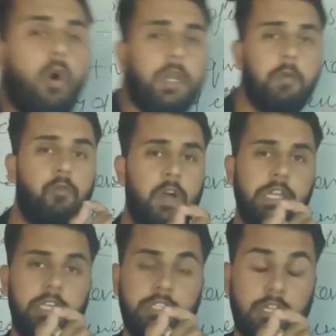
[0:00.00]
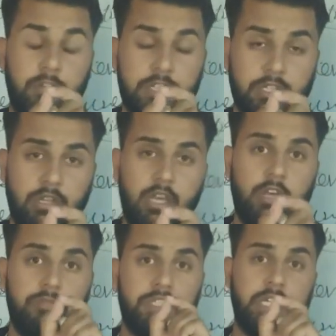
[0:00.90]
only one each equation
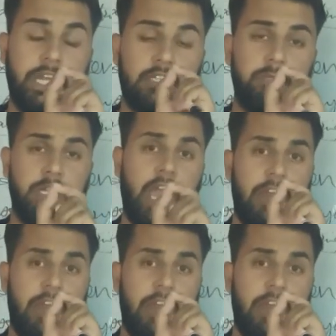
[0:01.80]
which can explain